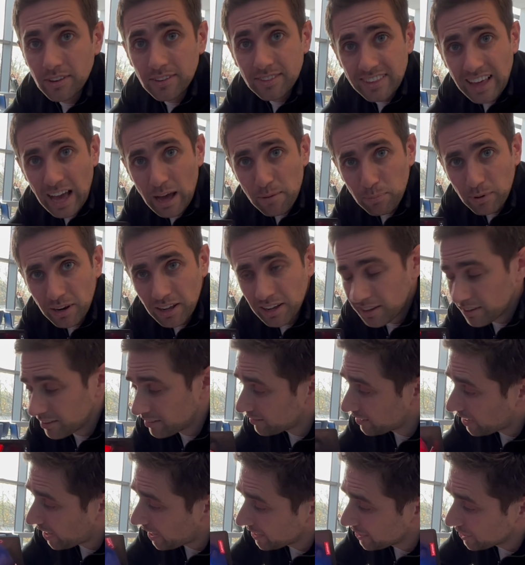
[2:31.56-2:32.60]
tablet,
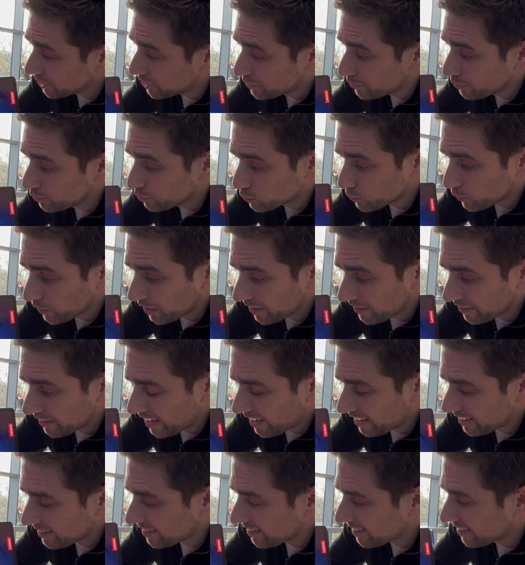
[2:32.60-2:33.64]
and a huge one at that.